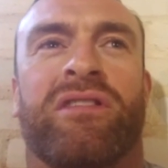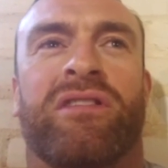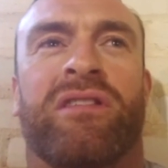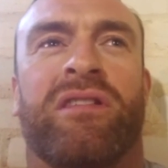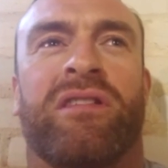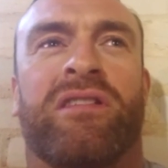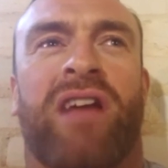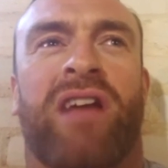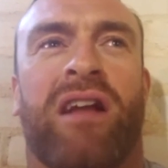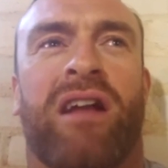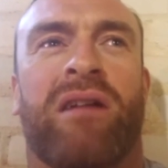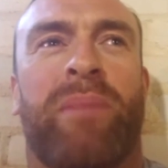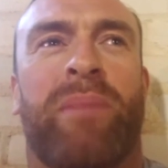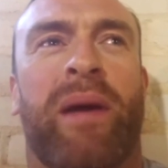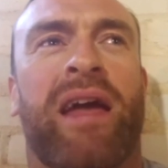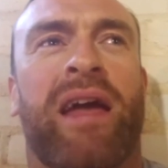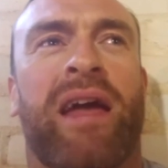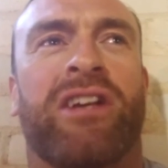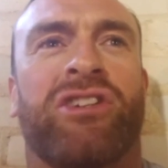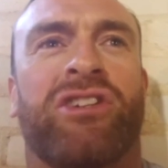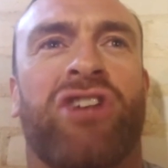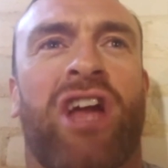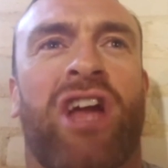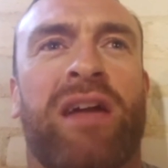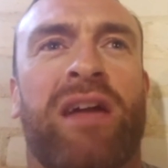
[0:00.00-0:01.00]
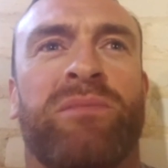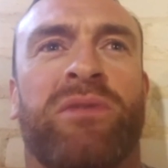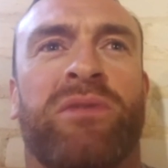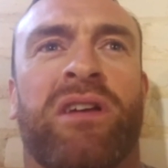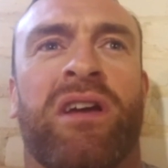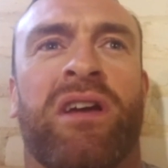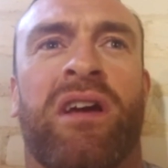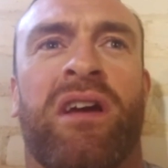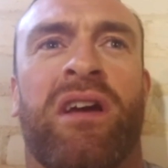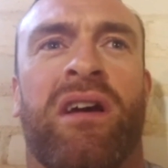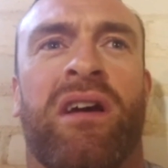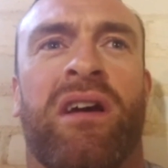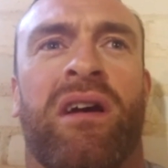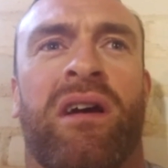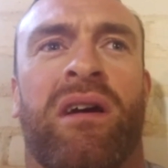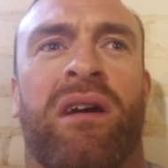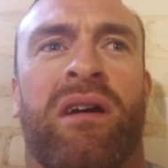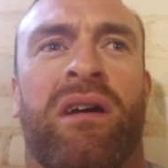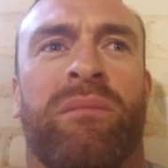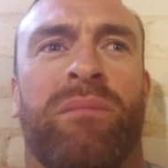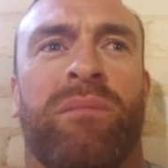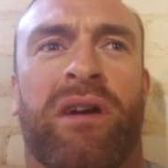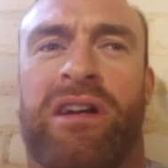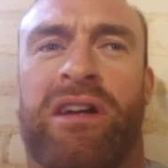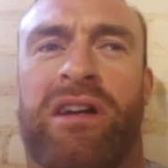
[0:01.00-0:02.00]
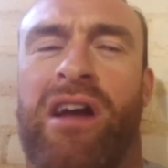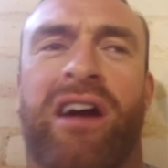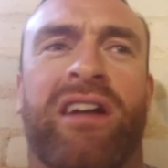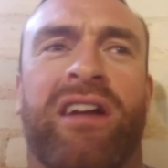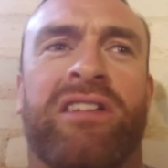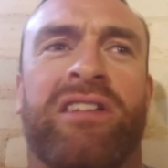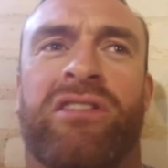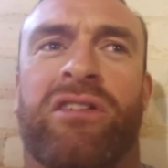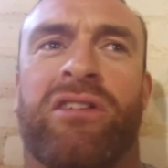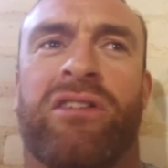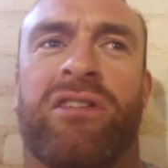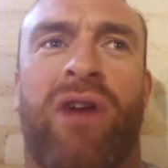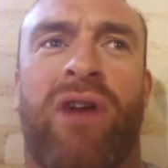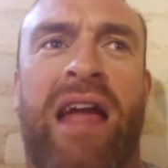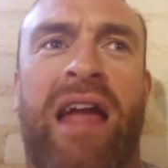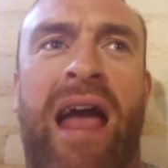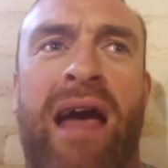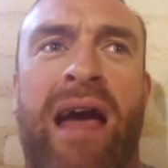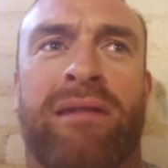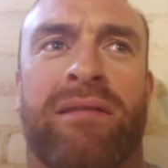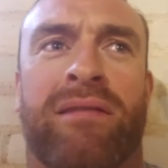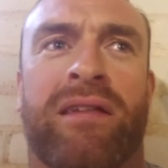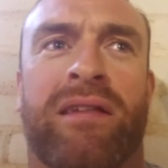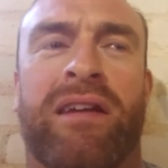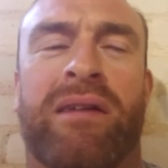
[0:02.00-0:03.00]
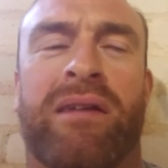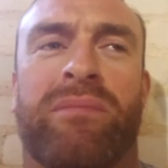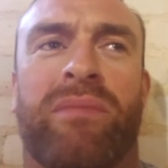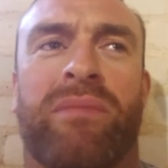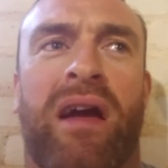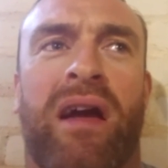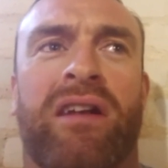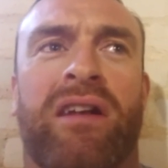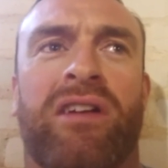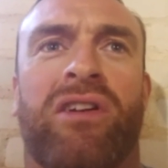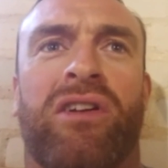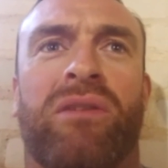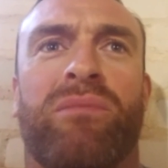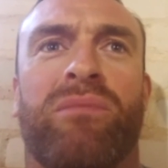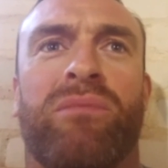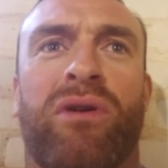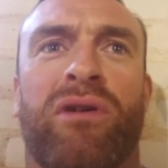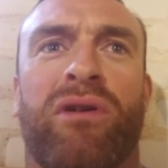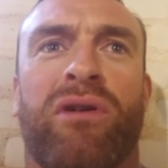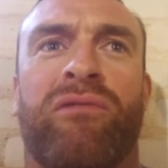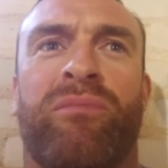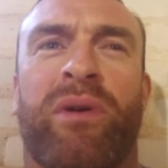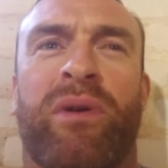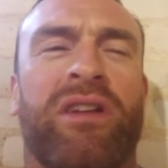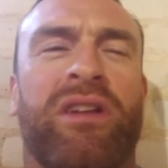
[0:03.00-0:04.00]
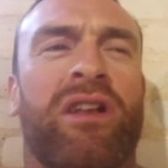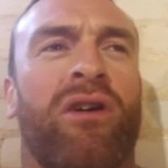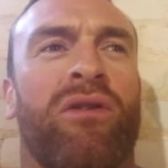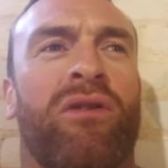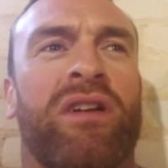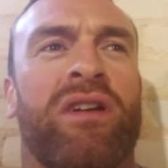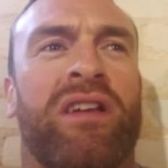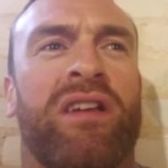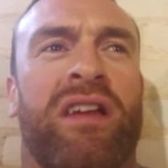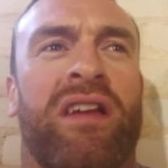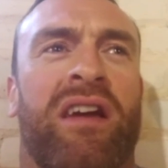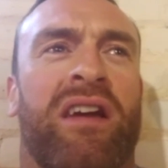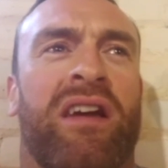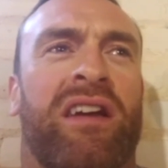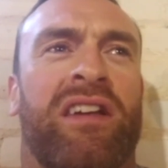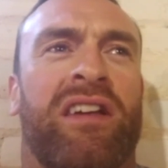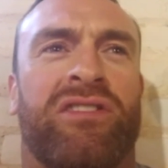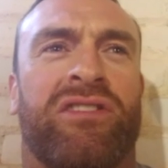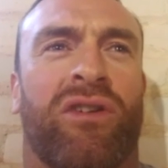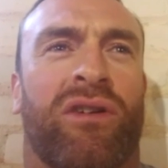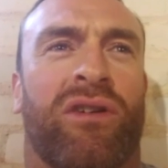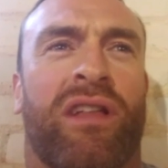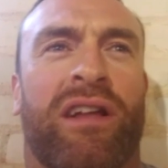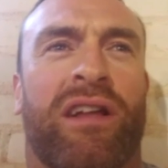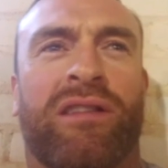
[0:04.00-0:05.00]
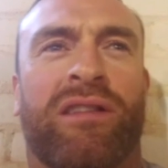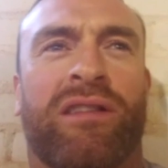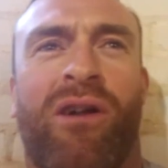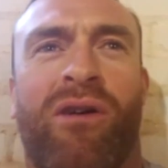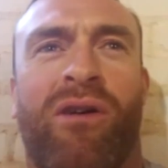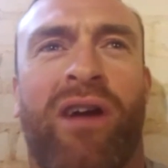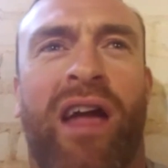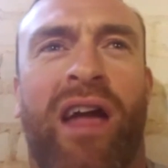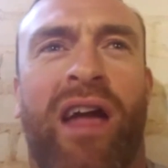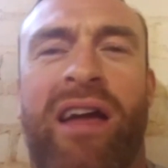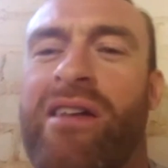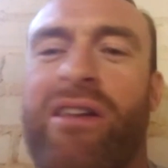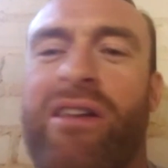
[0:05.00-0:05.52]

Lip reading: kind of pear-shaped, but God, he's a great athlete, and God, he can move, but he's got like long hair.